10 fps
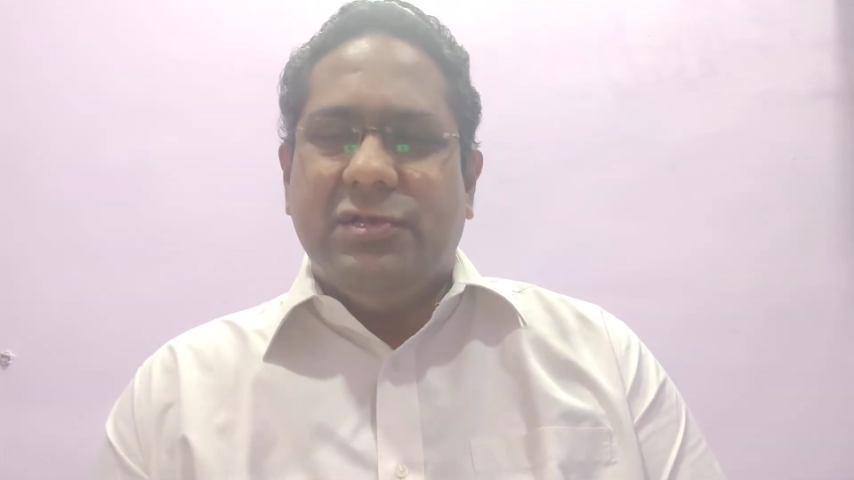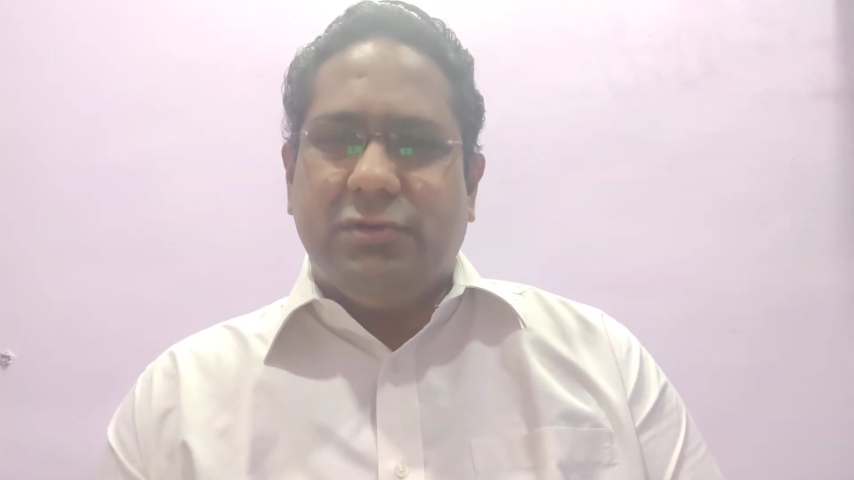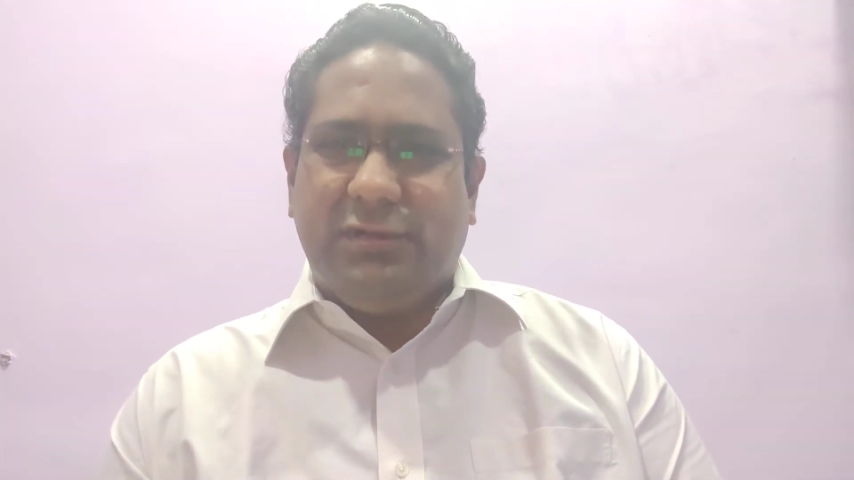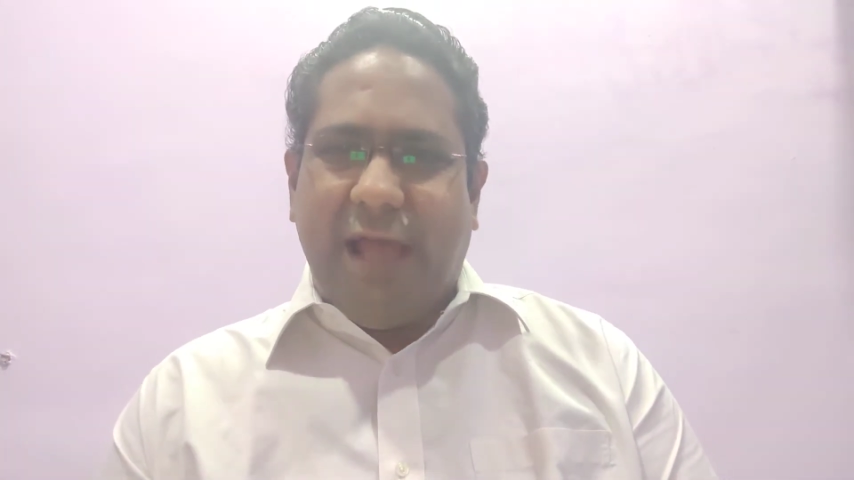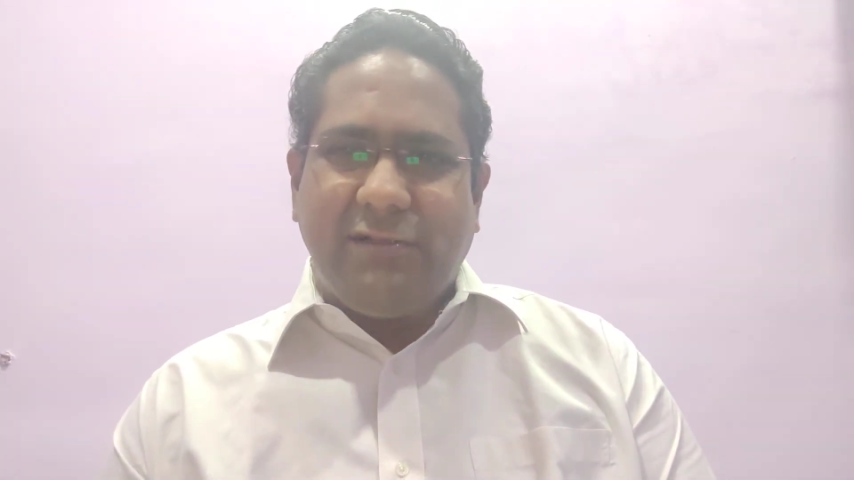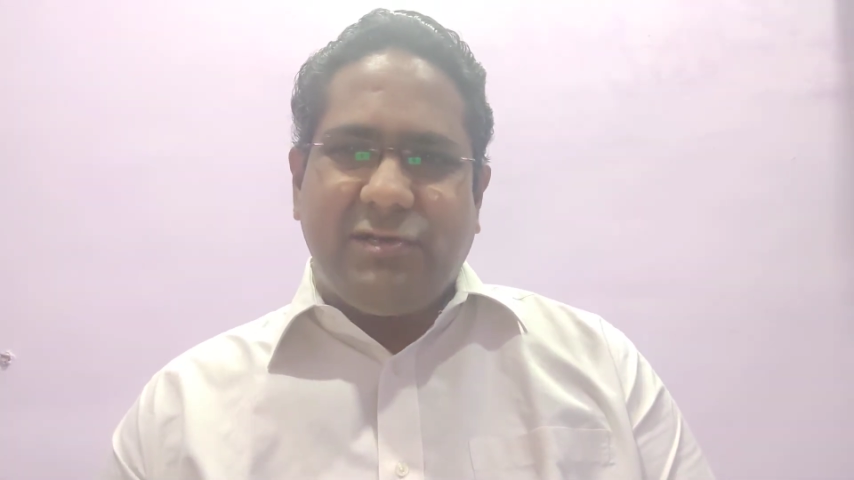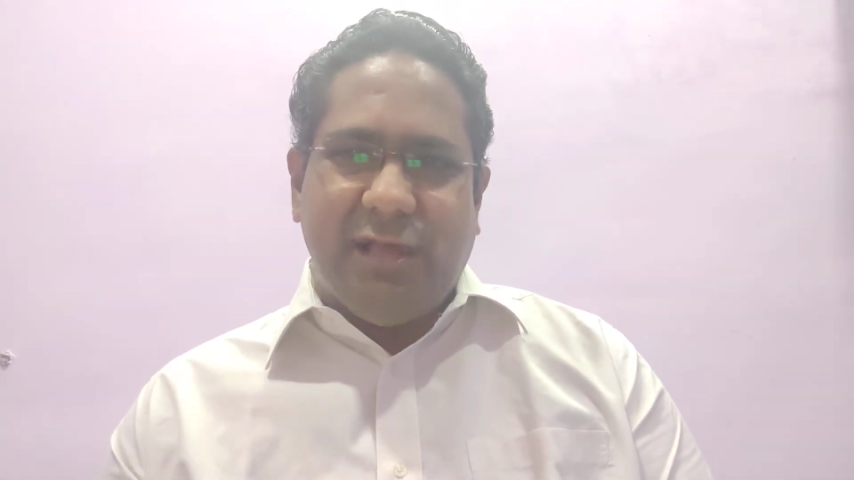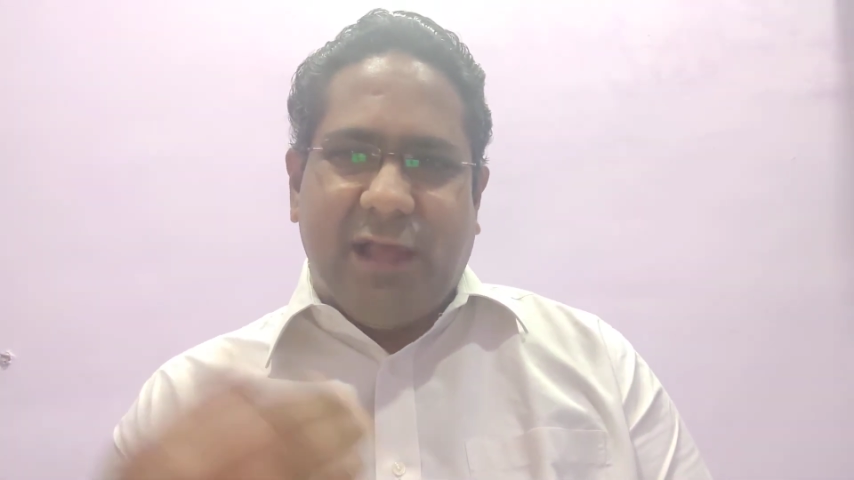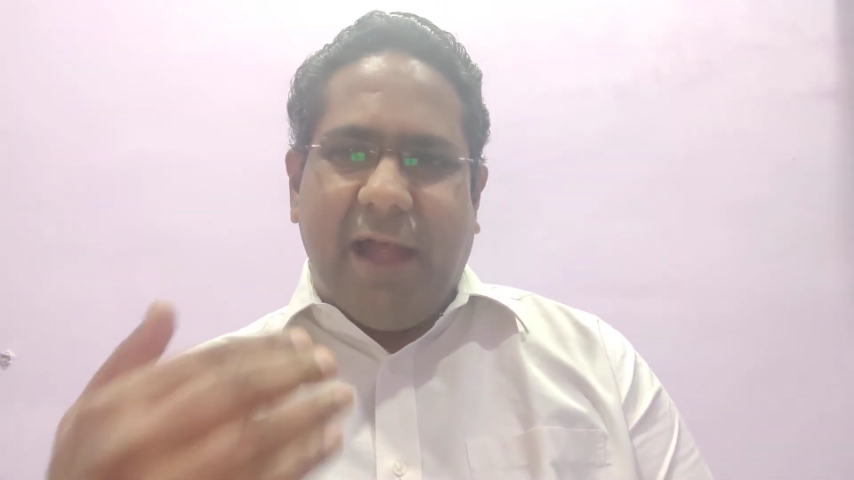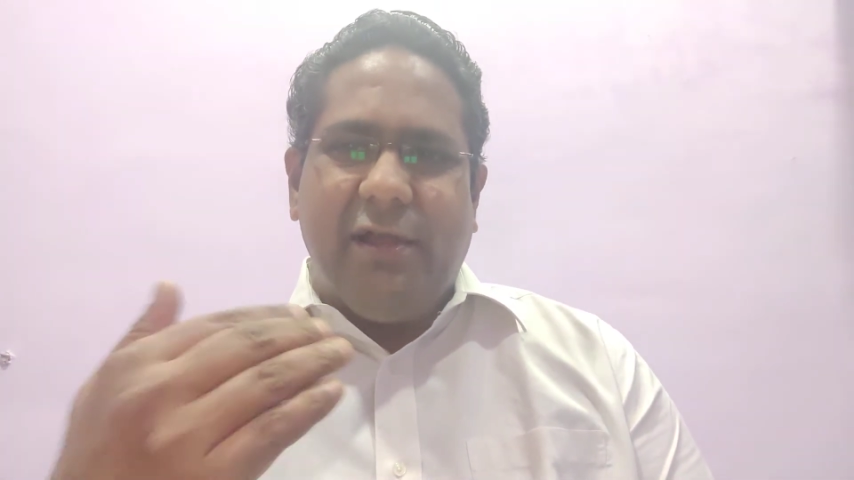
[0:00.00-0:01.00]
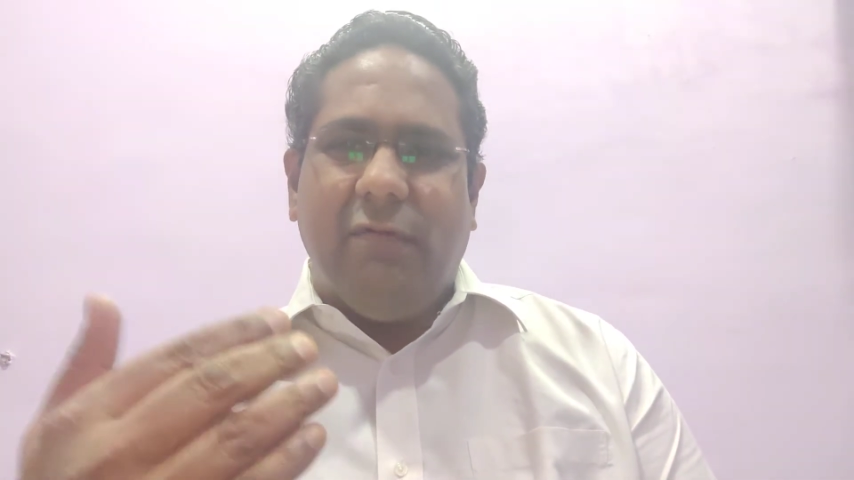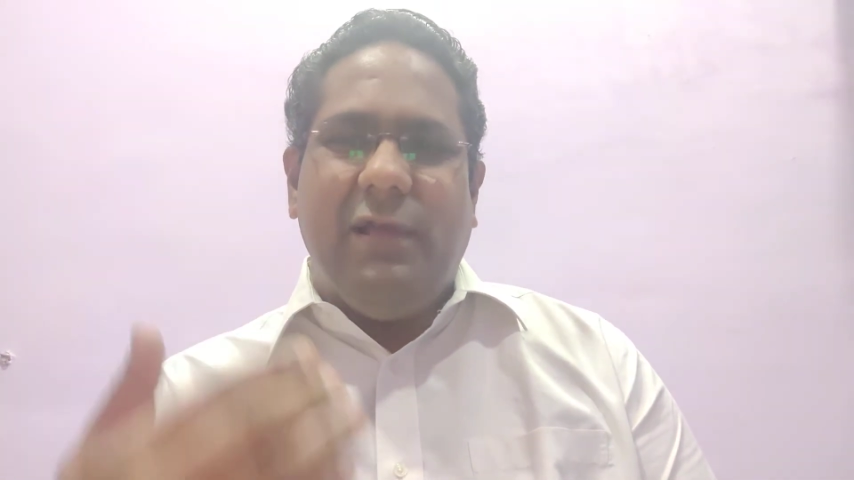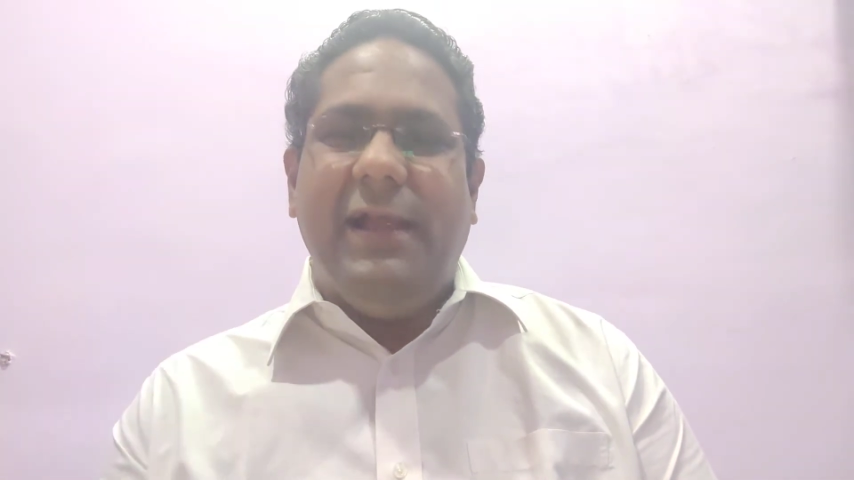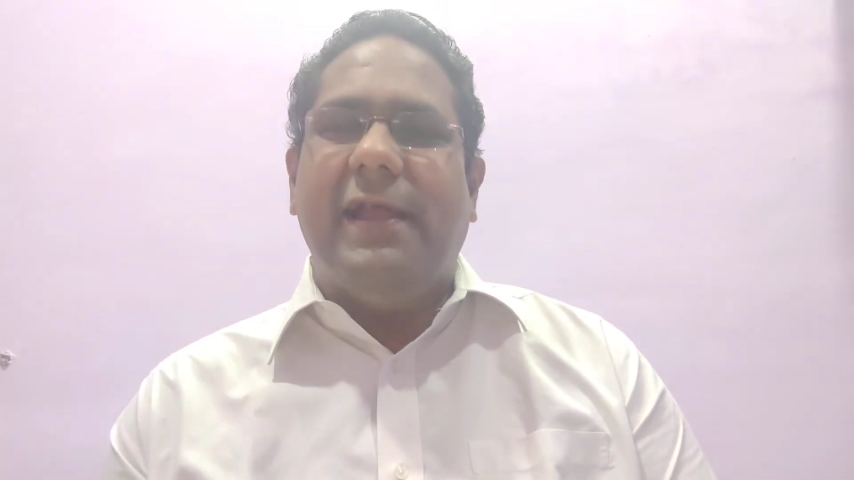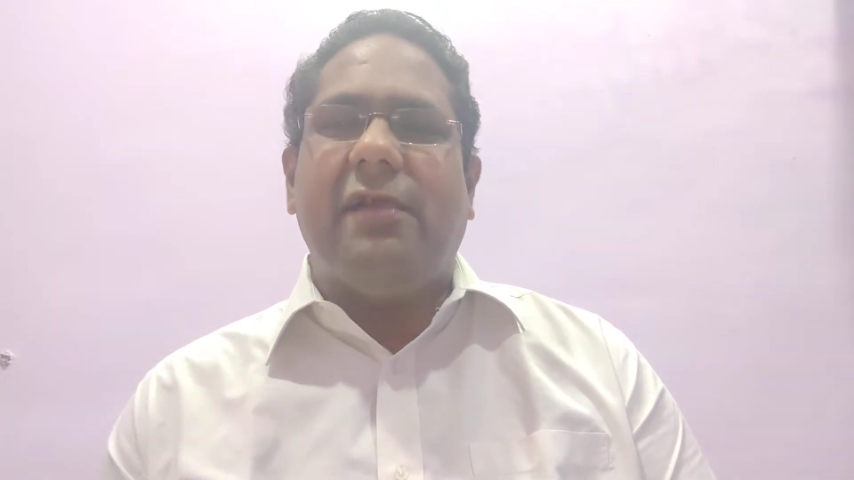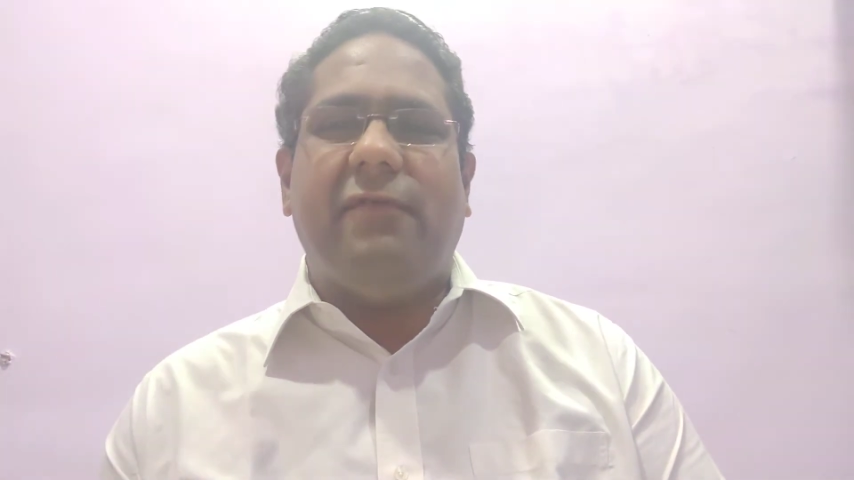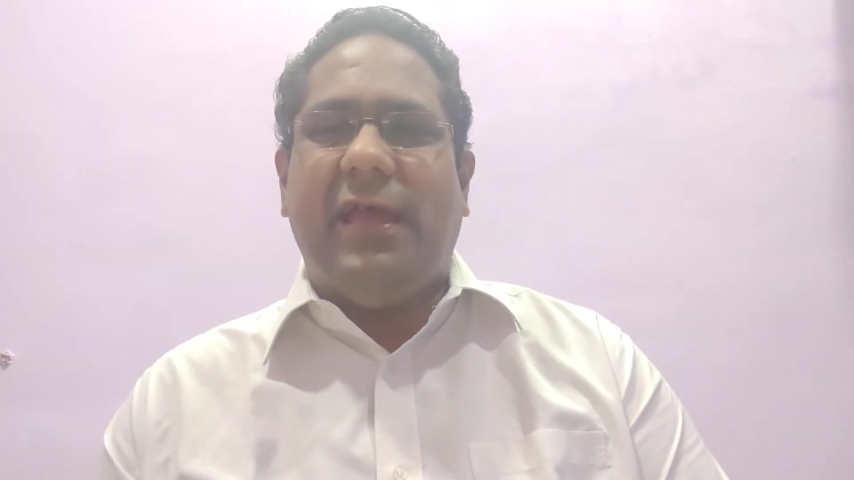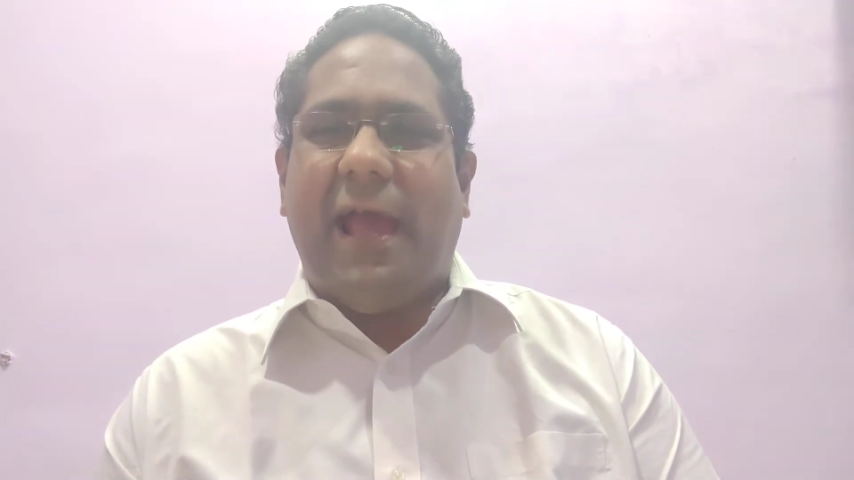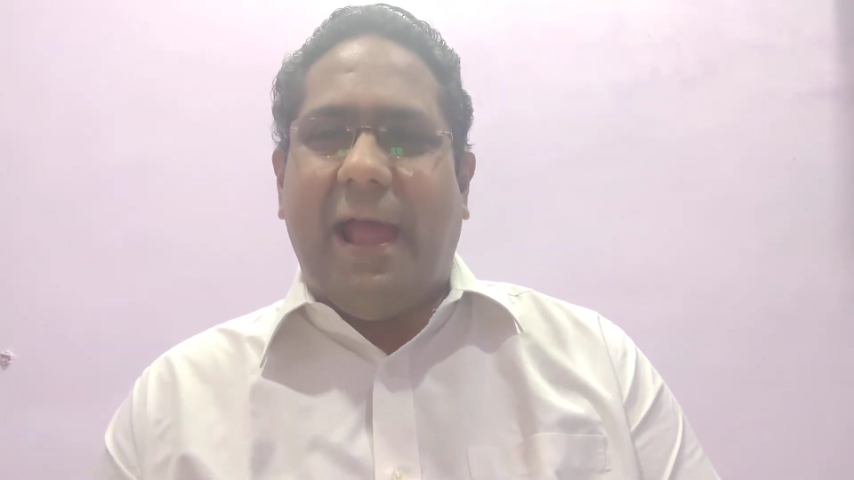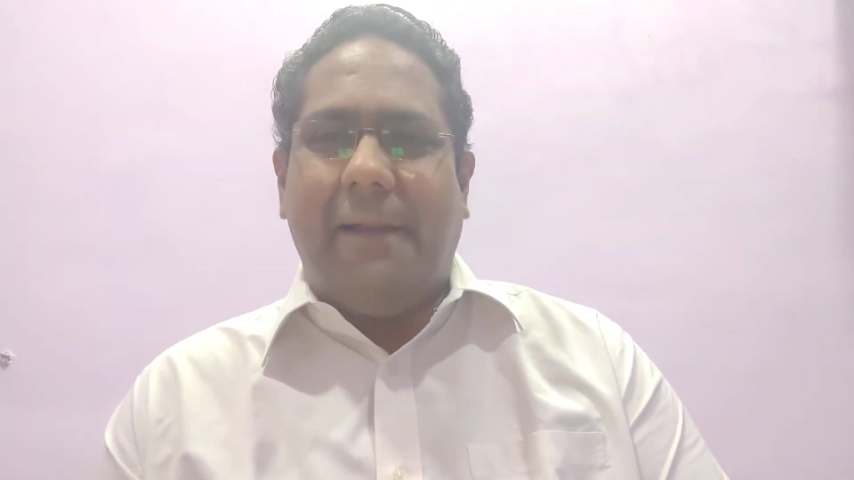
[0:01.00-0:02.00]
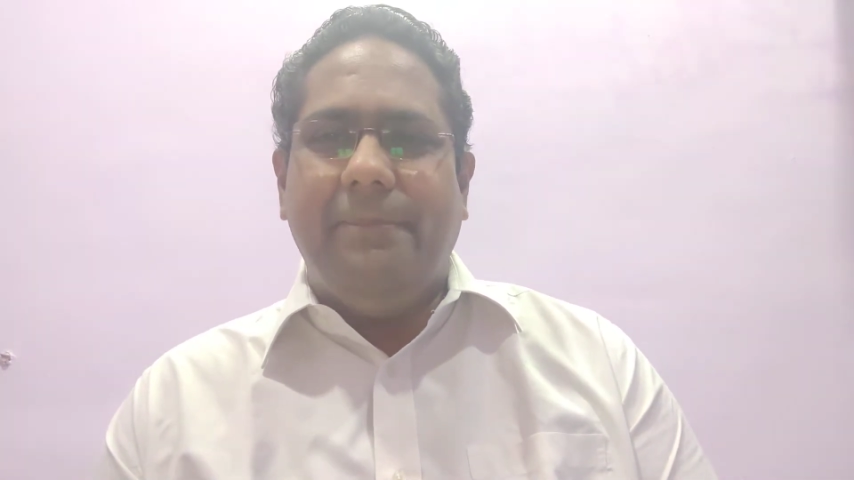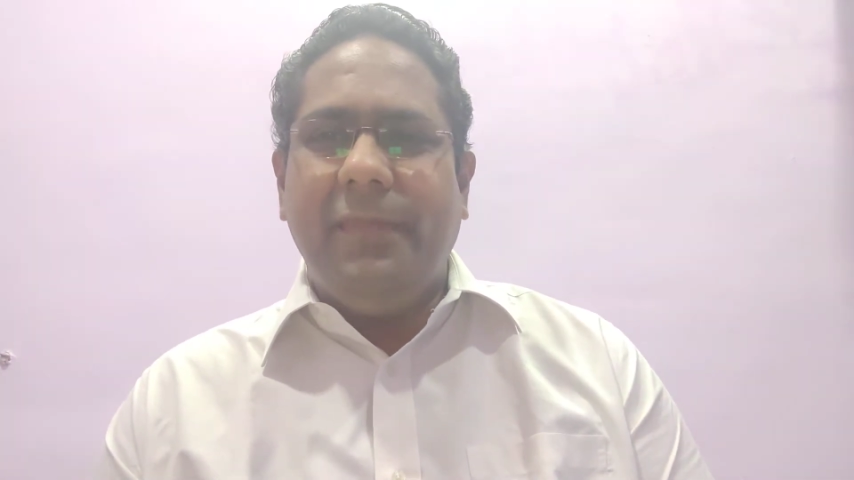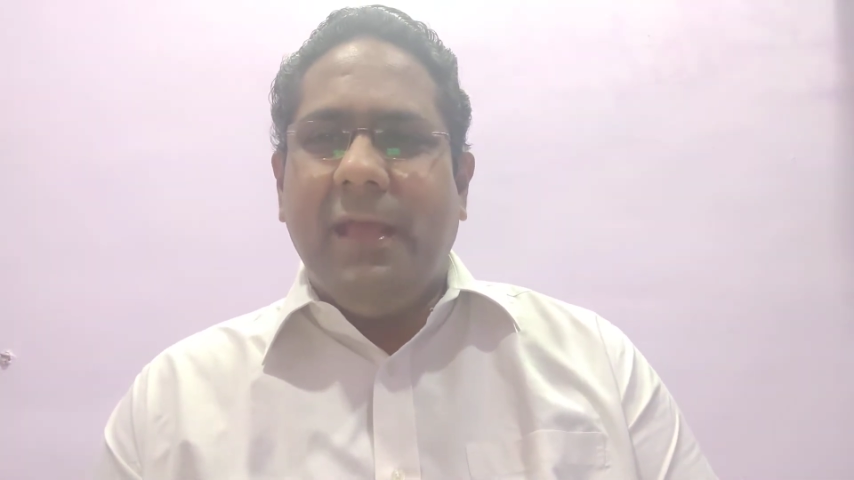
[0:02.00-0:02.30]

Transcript: So that's the kind of leader we had,